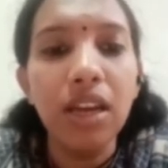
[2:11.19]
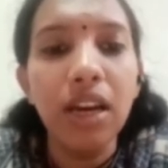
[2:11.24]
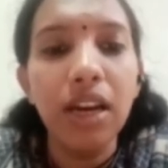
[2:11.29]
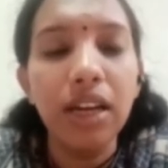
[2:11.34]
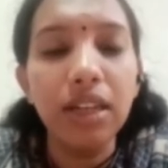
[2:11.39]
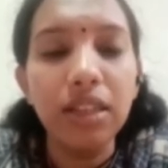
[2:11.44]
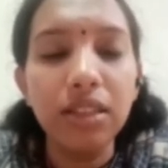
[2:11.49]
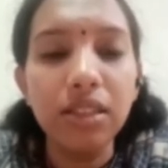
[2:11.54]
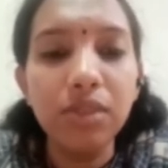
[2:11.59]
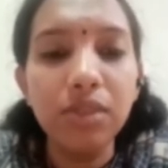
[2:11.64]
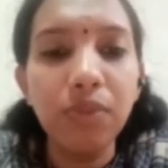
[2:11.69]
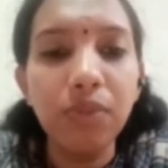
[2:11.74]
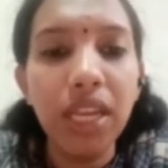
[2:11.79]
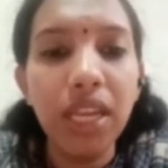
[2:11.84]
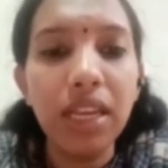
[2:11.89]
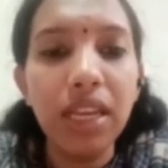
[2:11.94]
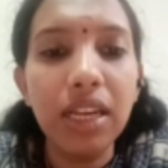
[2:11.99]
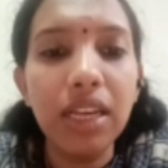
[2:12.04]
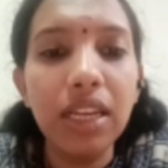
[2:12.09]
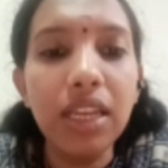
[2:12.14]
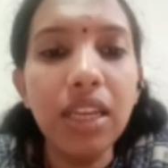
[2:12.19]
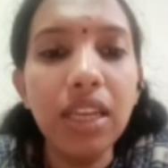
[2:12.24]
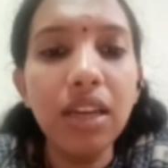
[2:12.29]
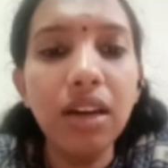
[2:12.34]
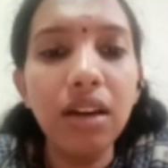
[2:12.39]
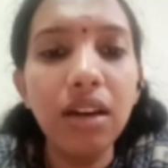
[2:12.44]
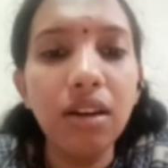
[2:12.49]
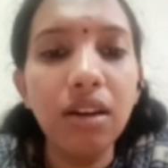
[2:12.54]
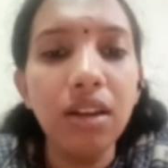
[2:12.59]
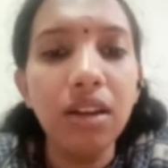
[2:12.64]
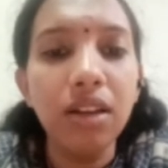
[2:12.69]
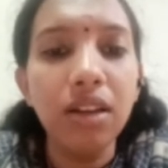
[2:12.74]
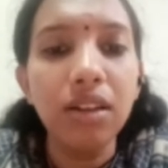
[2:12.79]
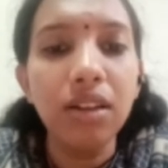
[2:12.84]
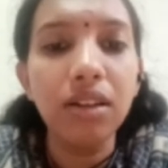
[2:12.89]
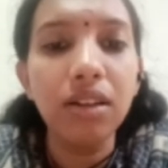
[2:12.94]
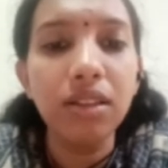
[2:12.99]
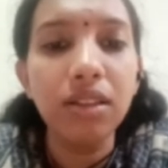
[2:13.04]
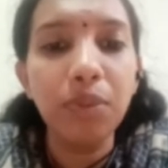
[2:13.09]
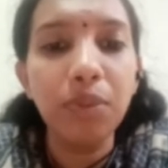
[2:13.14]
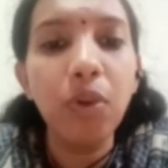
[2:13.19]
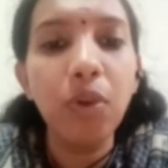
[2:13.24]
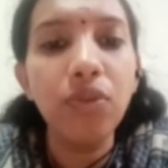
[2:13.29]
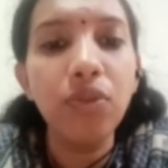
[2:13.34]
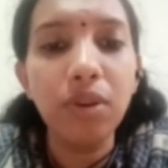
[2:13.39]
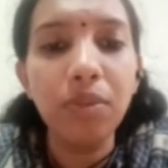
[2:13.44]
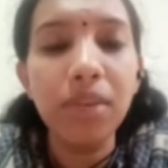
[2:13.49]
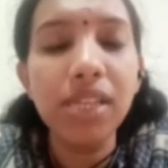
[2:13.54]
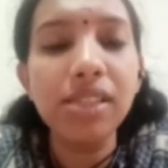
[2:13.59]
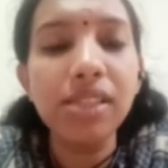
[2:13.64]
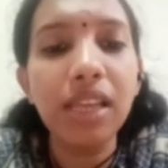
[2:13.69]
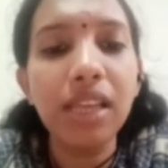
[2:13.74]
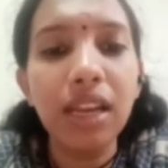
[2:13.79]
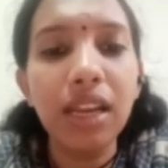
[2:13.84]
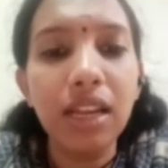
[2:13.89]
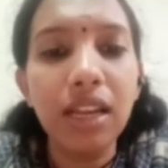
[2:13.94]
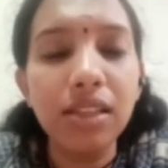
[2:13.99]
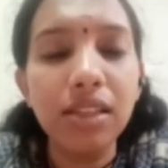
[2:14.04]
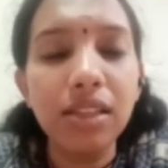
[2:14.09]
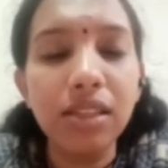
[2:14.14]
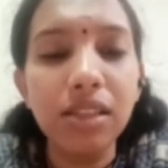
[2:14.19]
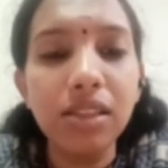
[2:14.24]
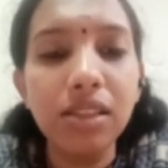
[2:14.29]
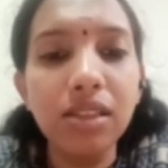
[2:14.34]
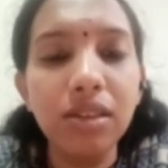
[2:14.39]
It is mainly the performance analysis.